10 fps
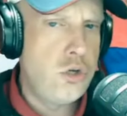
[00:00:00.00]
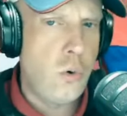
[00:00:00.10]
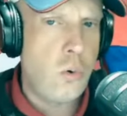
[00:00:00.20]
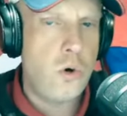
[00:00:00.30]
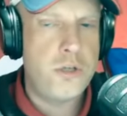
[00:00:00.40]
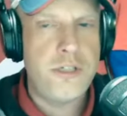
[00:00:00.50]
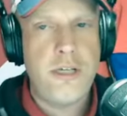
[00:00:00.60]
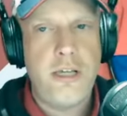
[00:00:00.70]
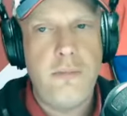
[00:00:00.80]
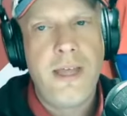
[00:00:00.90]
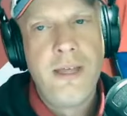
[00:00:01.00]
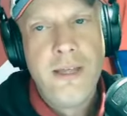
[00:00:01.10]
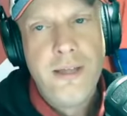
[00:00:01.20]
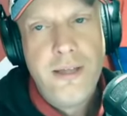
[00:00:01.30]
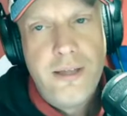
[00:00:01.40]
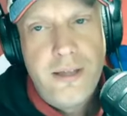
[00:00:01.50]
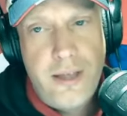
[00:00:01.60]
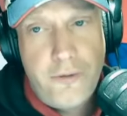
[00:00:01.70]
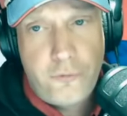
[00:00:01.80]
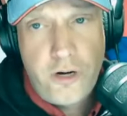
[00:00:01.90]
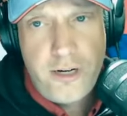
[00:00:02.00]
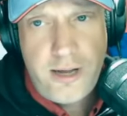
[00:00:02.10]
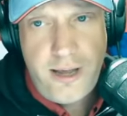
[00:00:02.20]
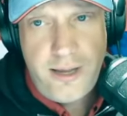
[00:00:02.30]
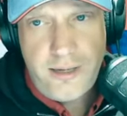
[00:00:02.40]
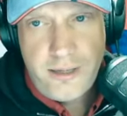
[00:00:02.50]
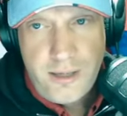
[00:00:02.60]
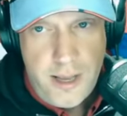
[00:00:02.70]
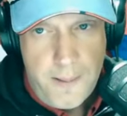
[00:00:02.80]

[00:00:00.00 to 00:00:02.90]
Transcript: your team every day.